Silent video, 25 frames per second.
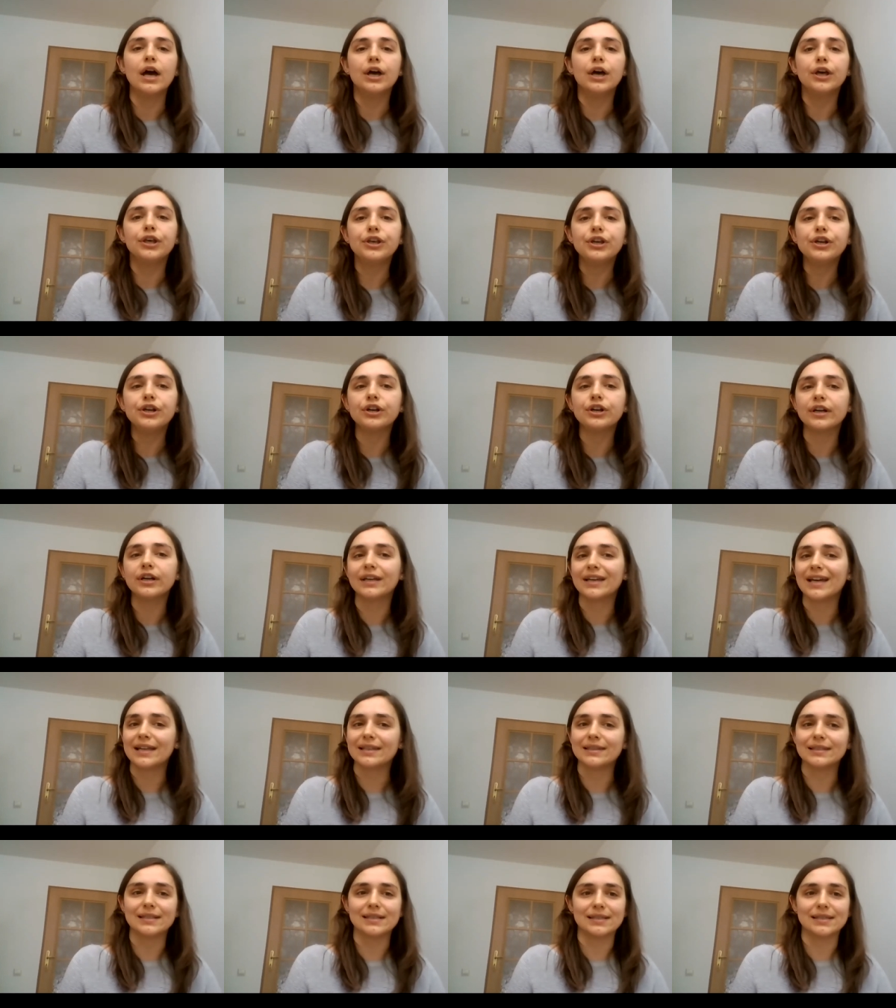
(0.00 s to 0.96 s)
Here
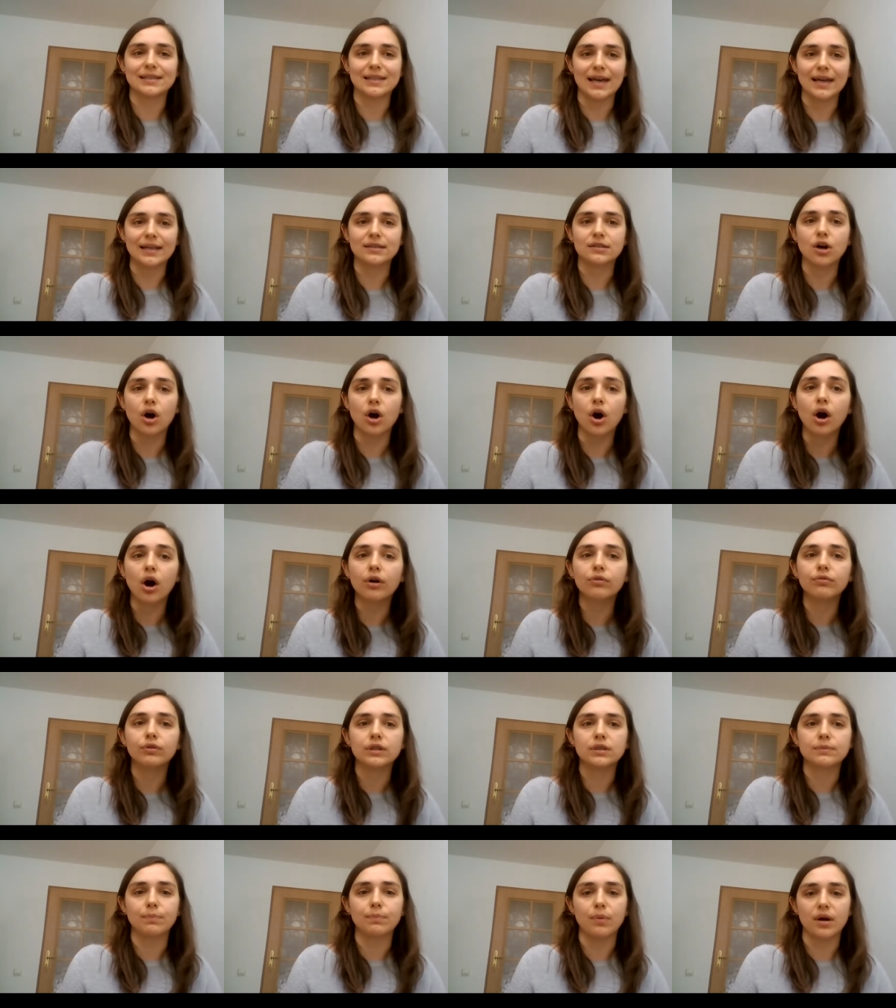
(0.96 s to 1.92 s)
again, the states are
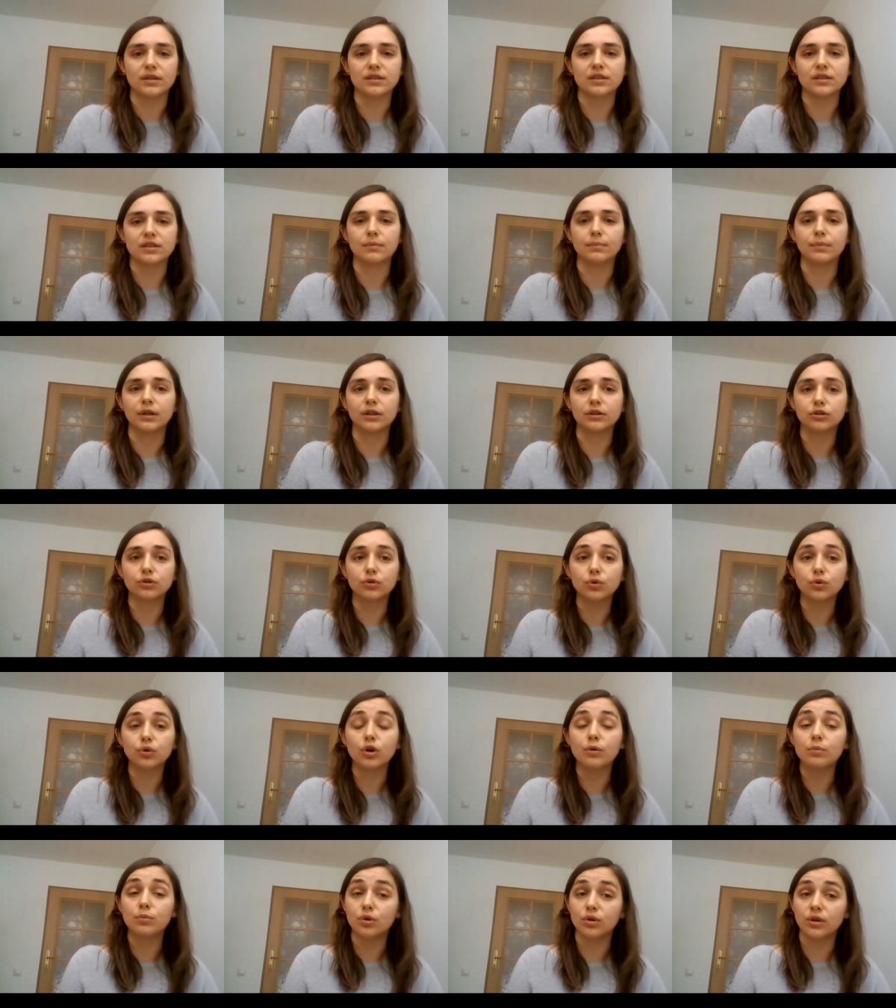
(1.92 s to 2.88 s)
responsible to
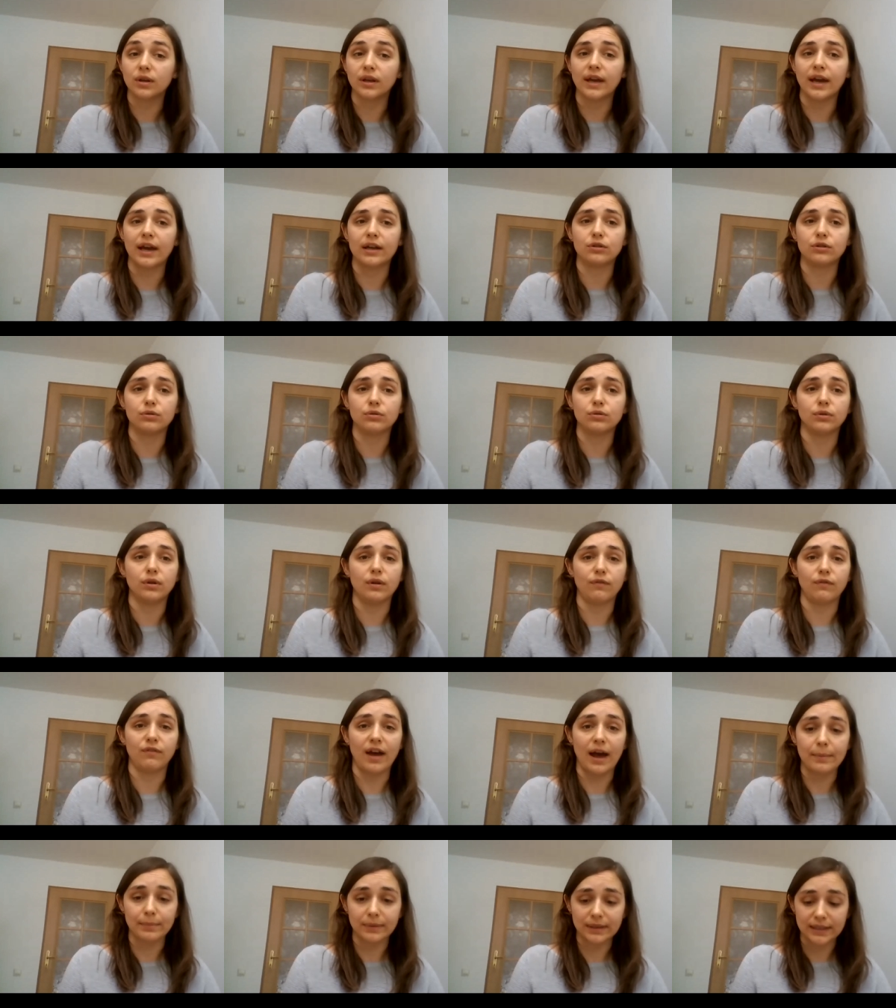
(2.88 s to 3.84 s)
communicate to the
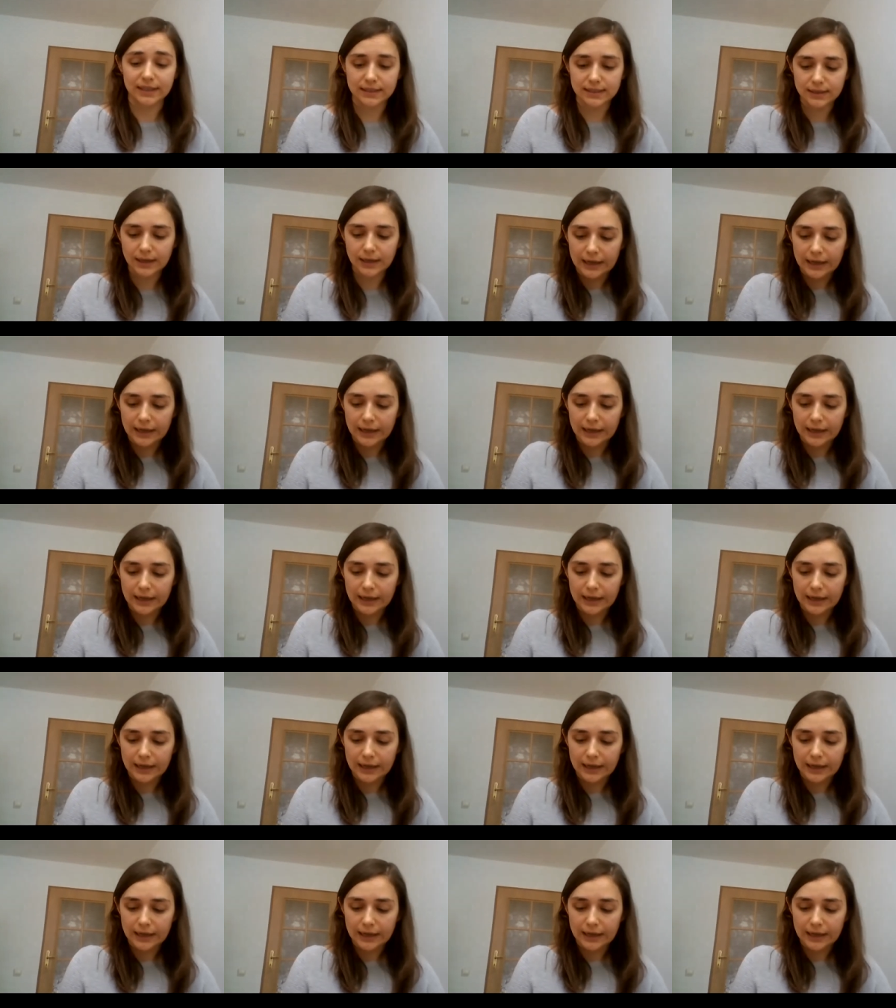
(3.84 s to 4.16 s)
families